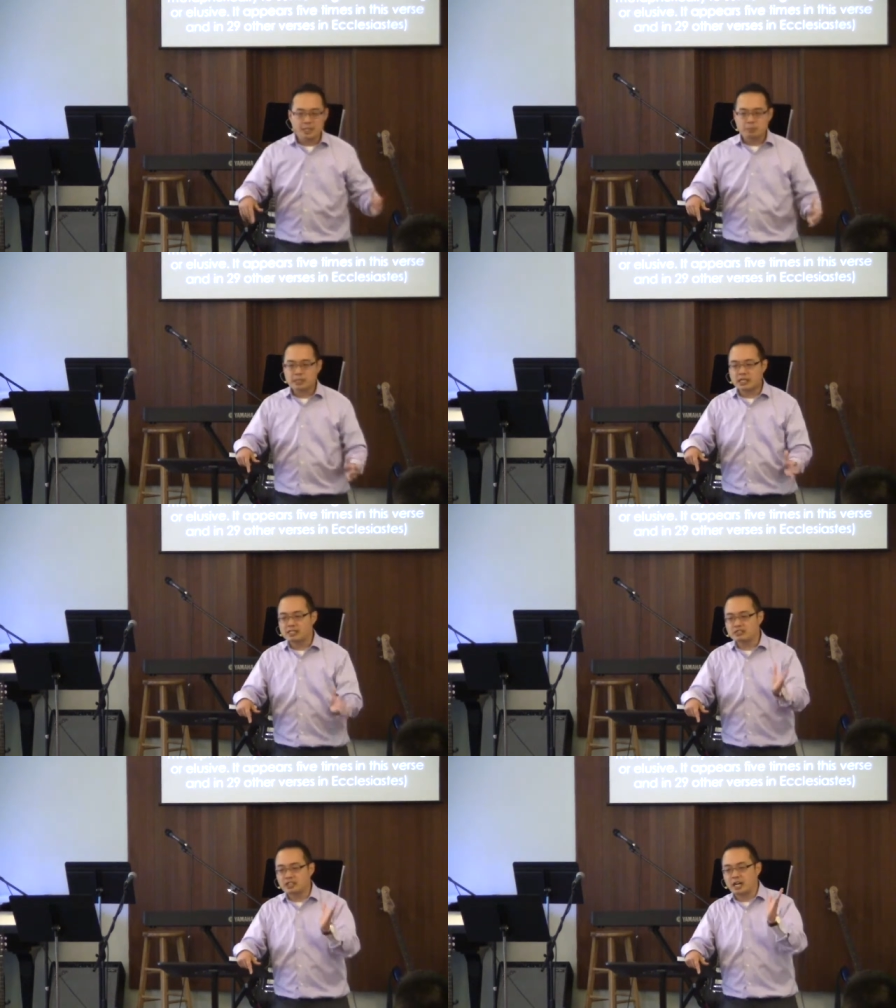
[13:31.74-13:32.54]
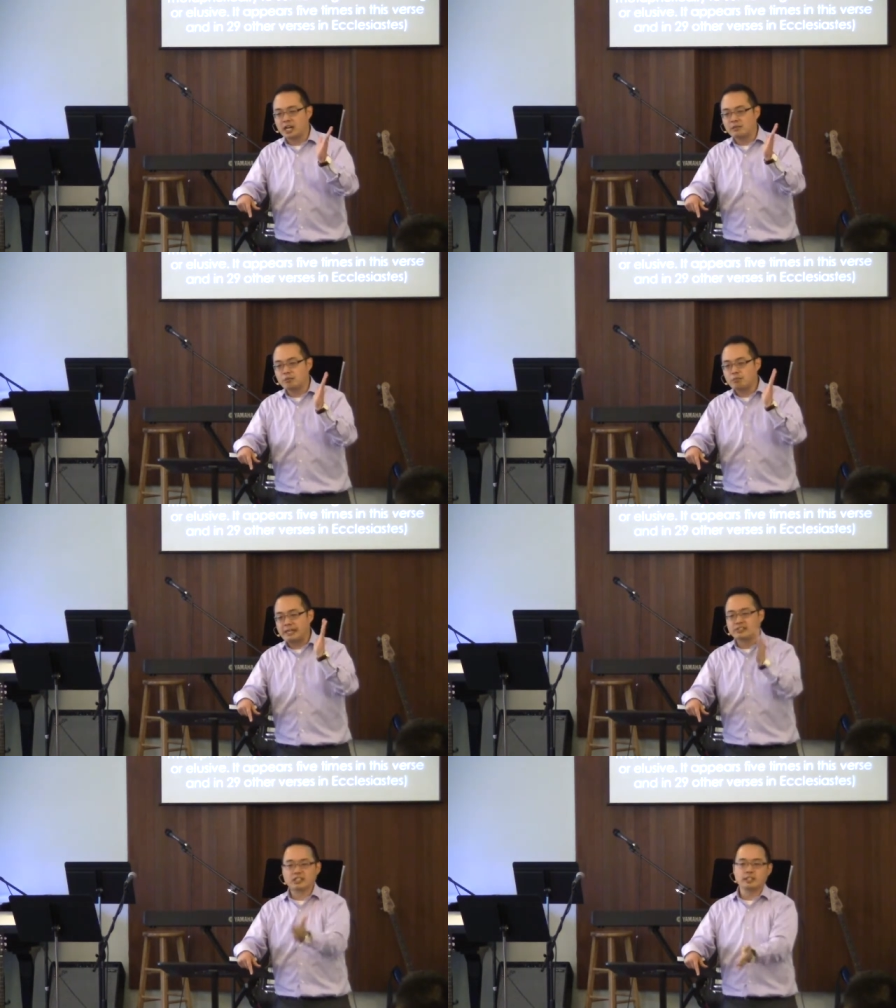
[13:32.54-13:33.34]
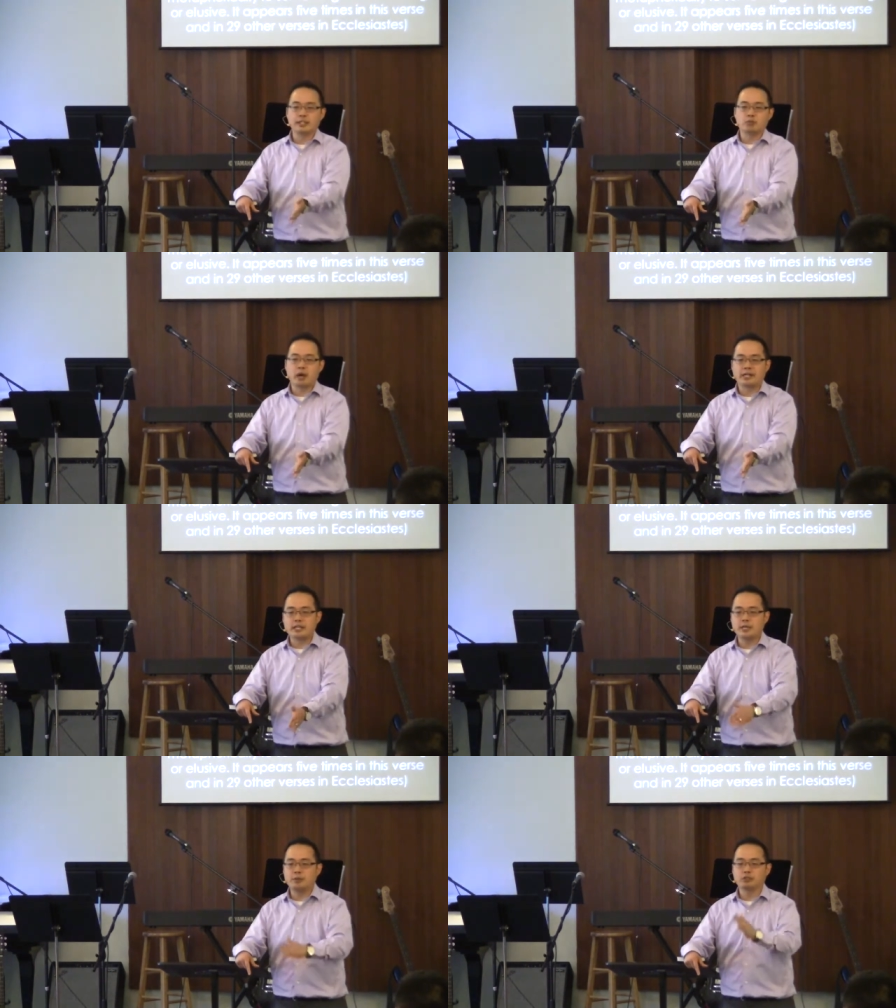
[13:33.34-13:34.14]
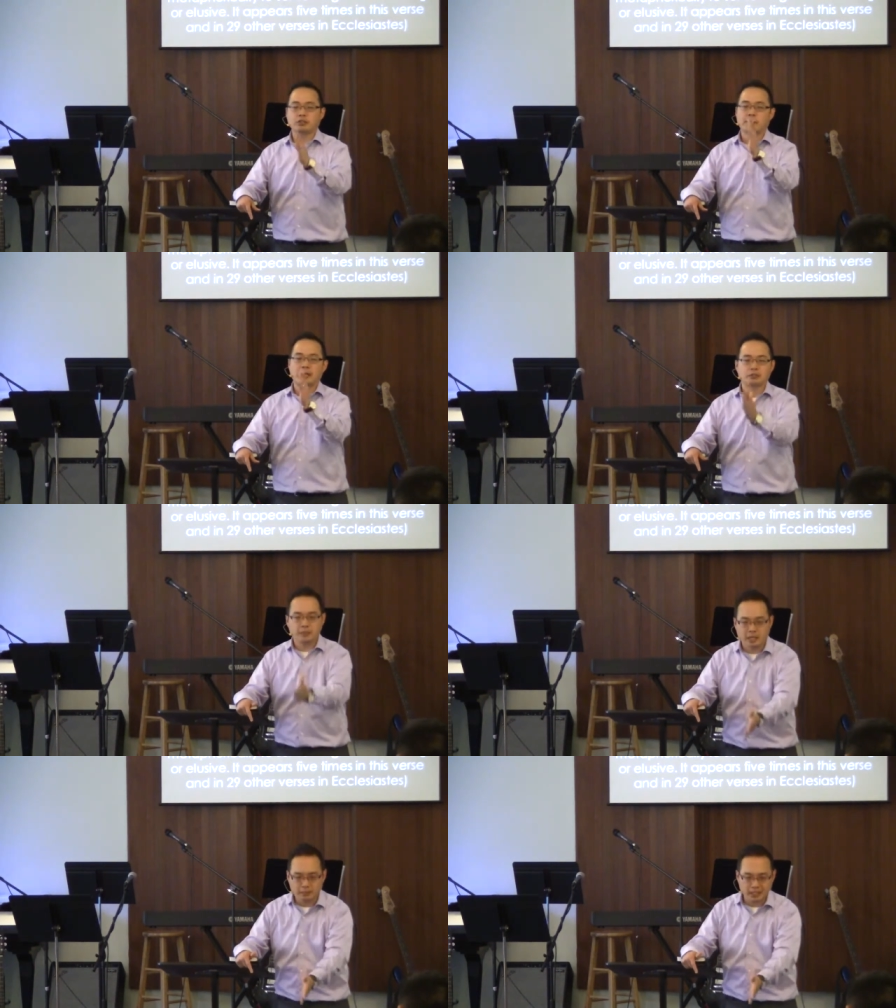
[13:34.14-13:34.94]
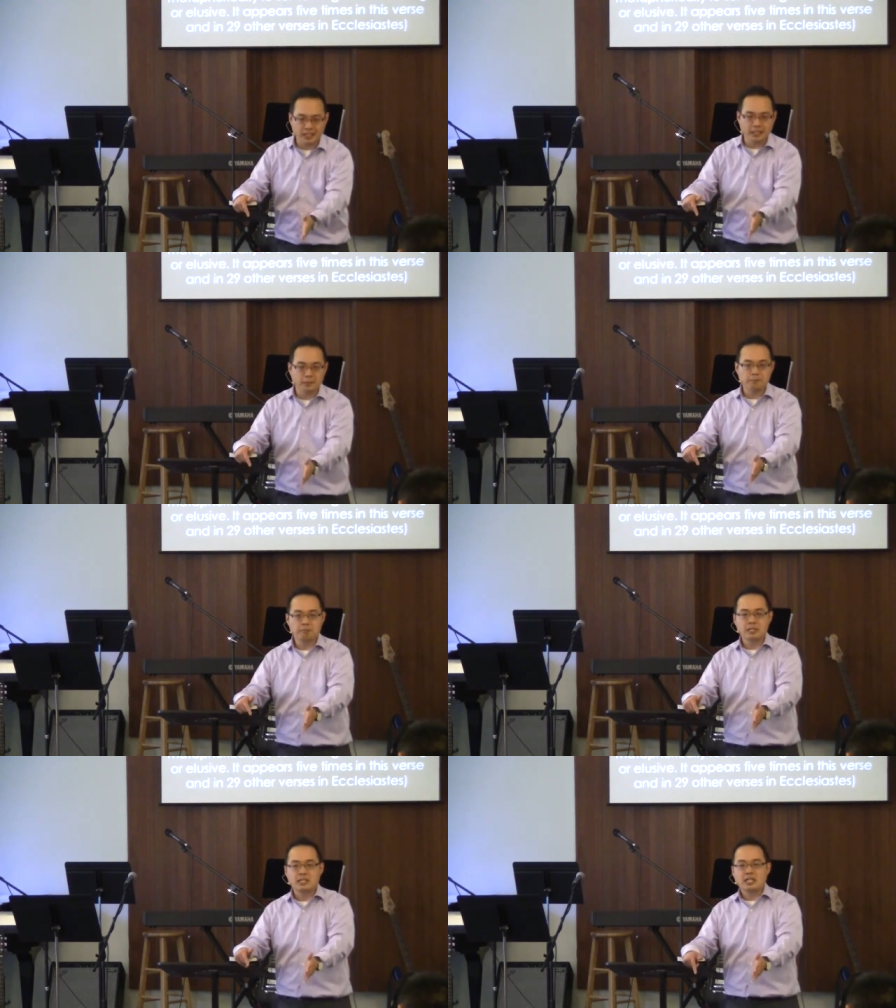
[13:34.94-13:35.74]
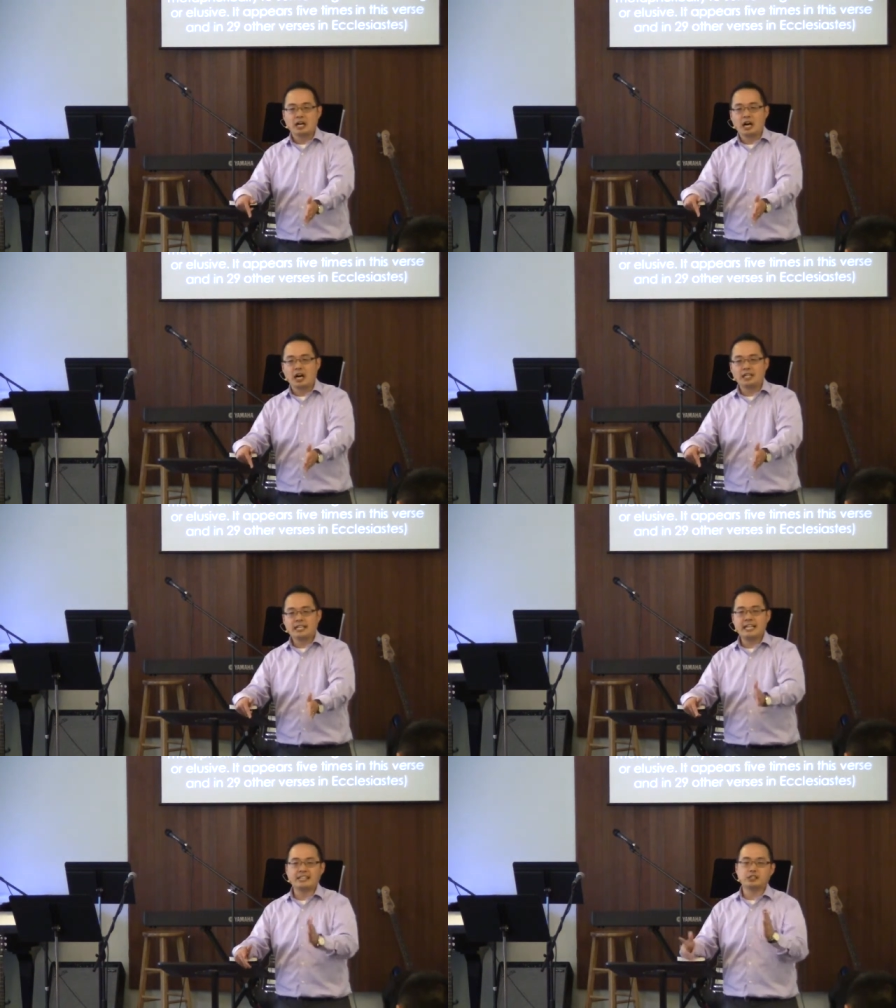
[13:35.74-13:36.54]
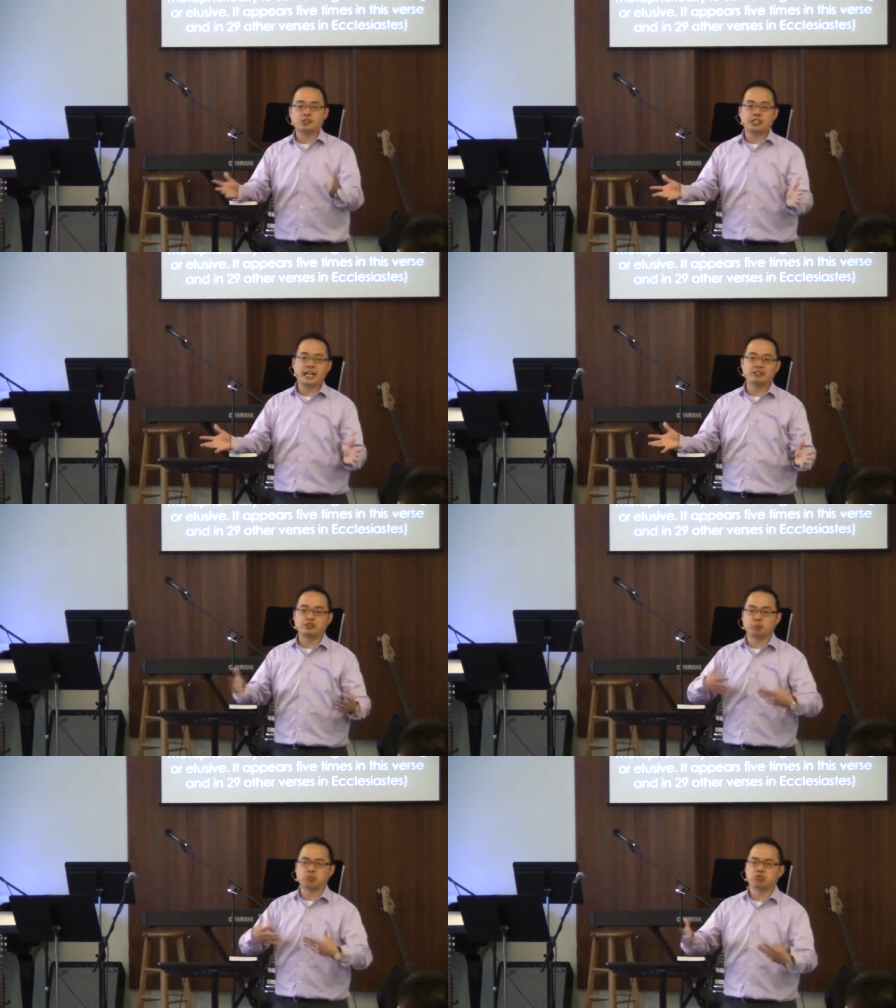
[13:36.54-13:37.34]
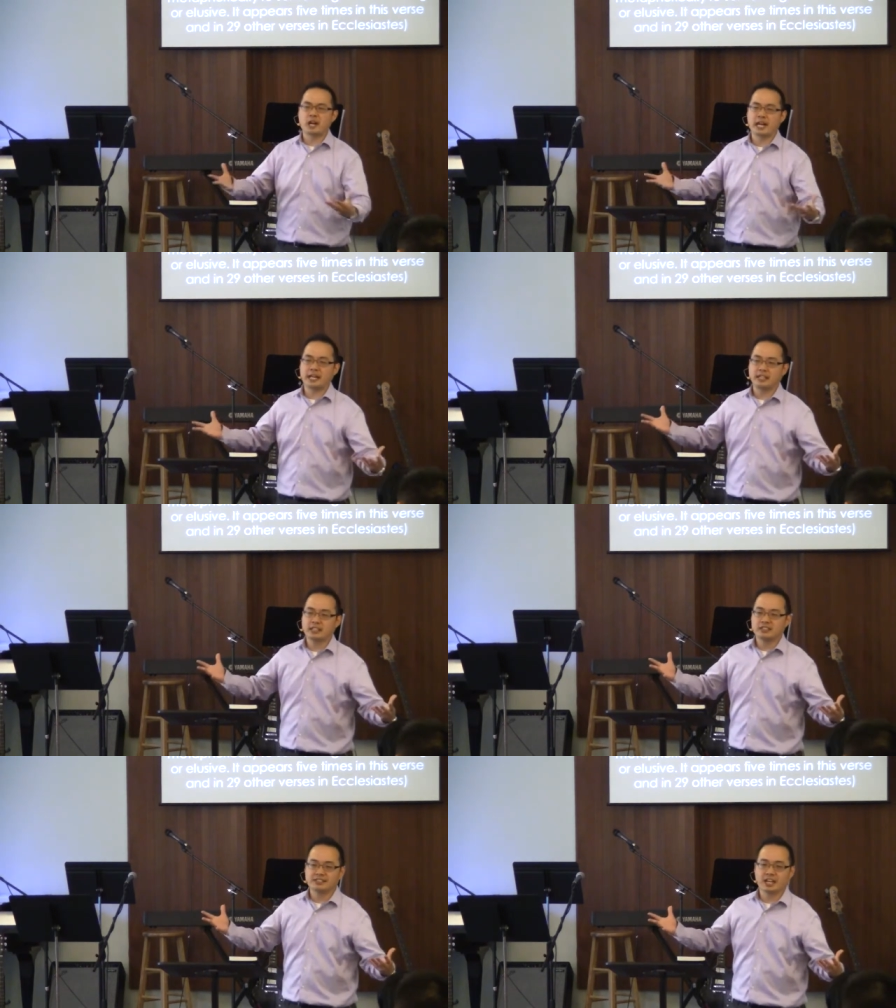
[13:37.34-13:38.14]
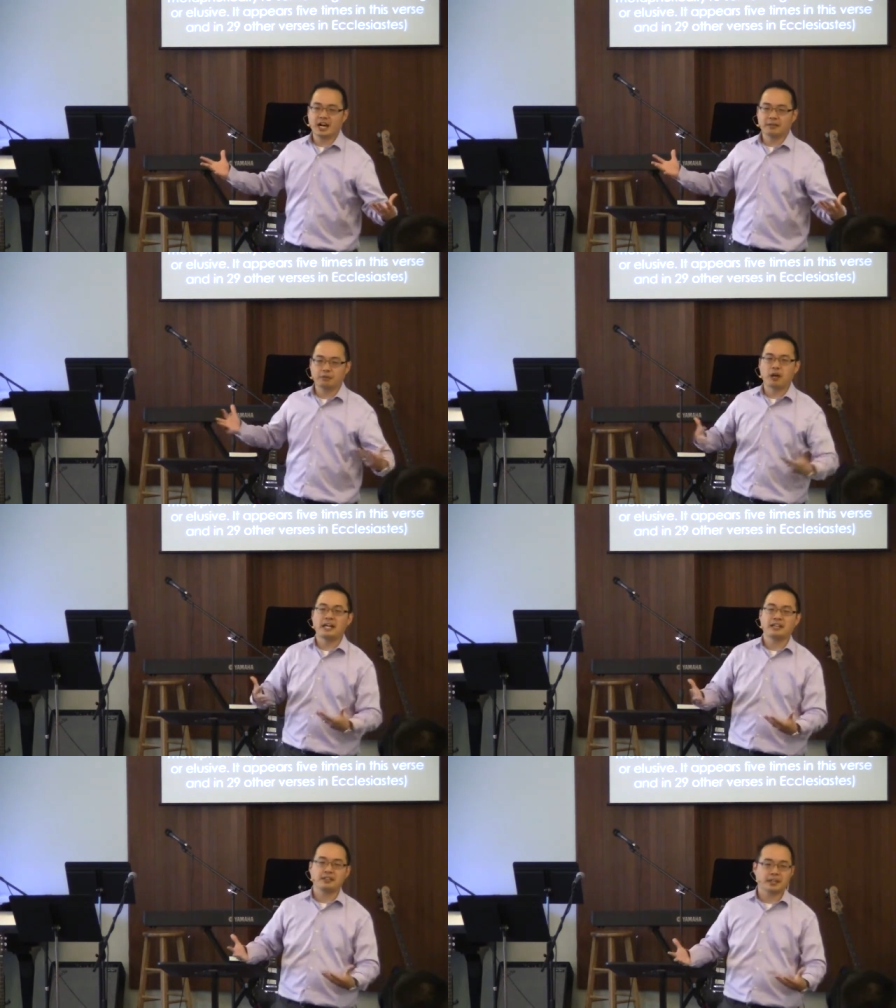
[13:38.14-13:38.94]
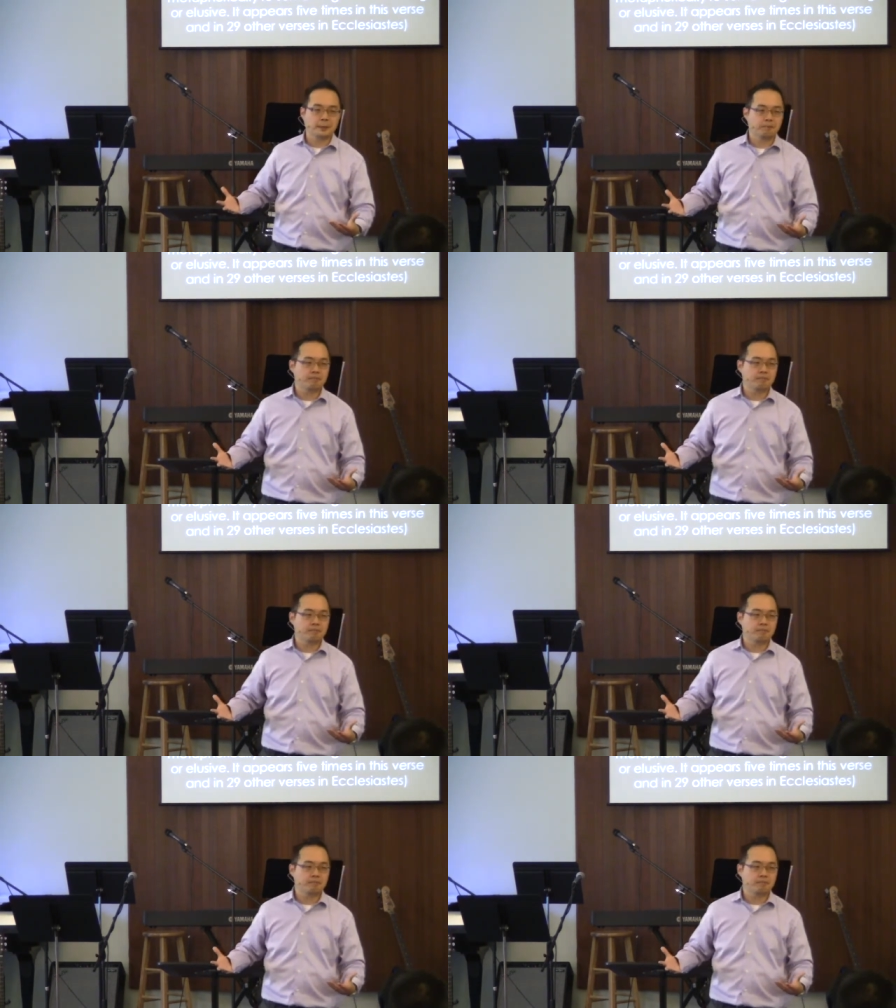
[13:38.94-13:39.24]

Because uh, basically, when he was about to become king, uh, he had this chance to pray to God for anything.